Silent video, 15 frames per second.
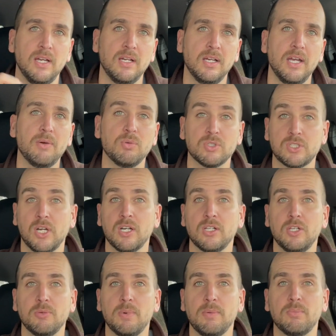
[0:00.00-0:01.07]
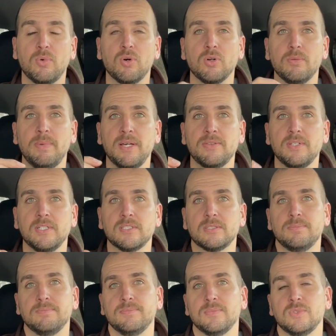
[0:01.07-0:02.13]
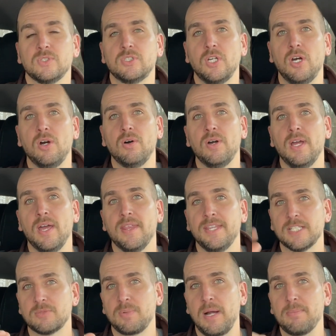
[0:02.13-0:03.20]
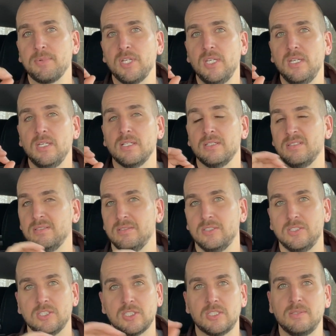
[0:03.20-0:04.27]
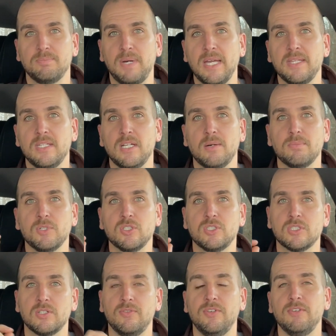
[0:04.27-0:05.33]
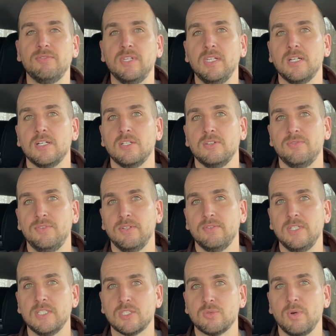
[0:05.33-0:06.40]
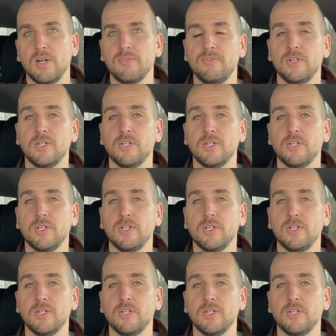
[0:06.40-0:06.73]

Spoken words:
And we'll talk a little bit more about this. So this property, just by the numbers, is a 1,550 square foot